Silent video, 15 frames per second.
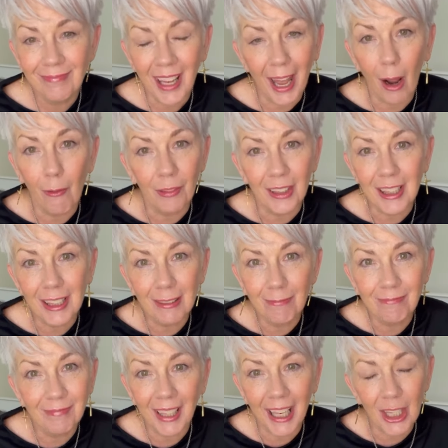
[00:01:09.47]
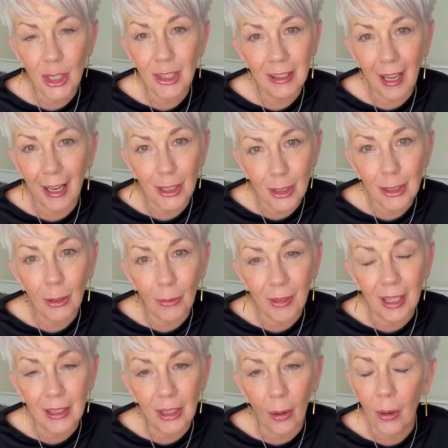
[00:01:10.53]
outfits. I just, I just don't
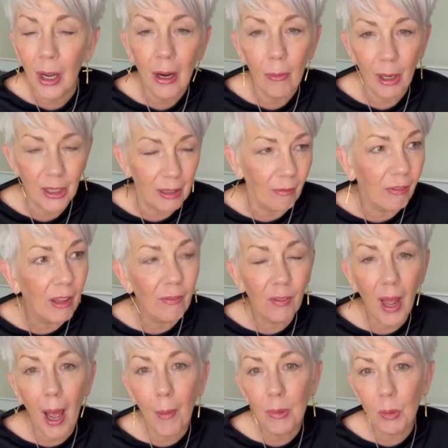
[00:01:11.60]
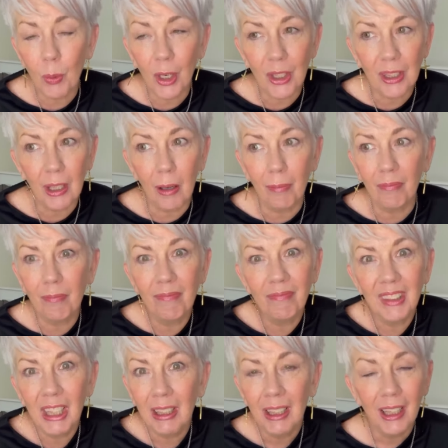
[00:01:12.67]
think so. Wear some flip flops, wear some
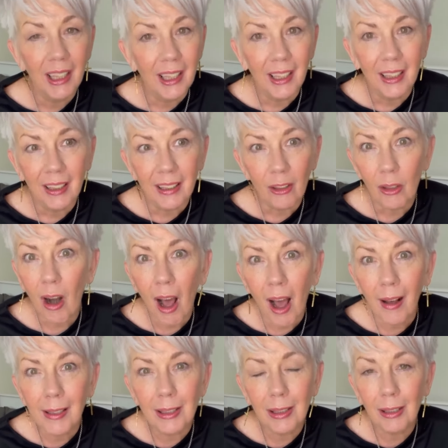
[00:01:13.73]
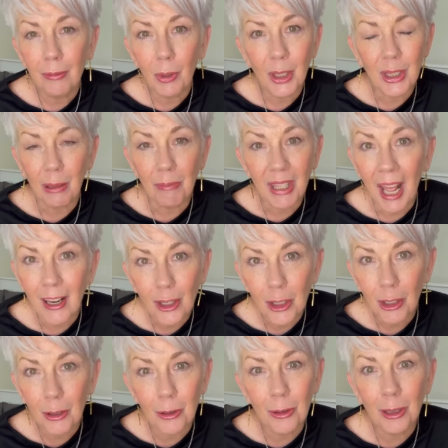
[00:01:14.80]
Crocs, wear some tennis
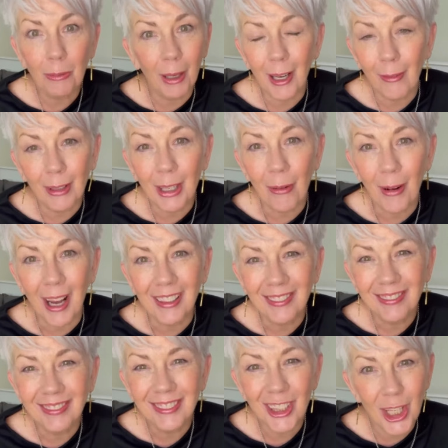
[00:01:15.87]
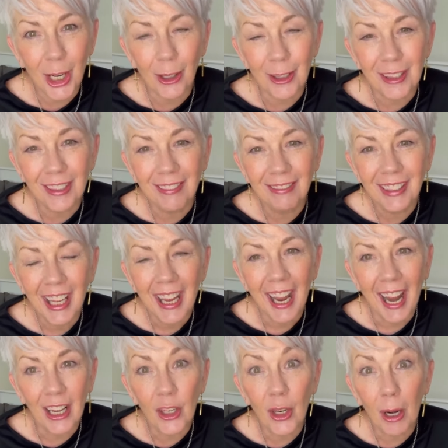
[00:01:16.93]
shoes, whatever you want. Cheers
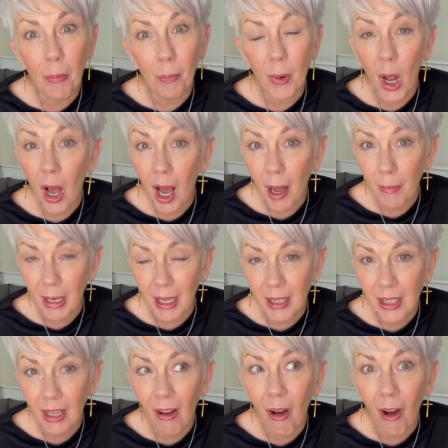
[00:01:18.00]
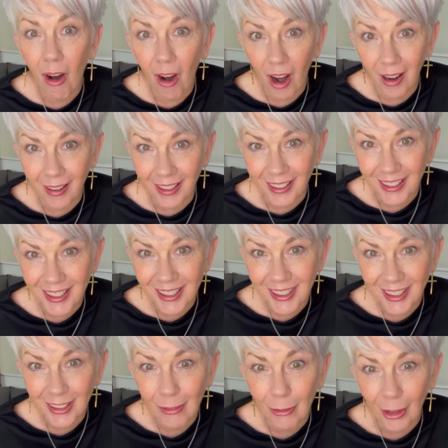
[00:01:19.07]
and you're gonna comment
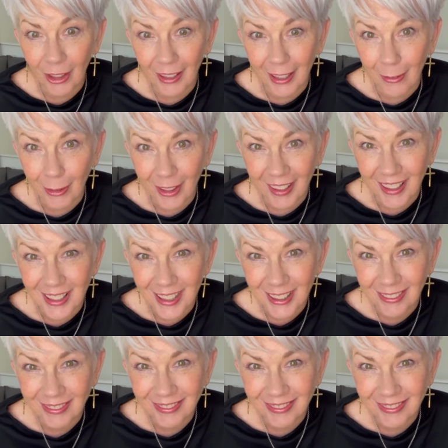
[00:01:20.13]
August for the link for these.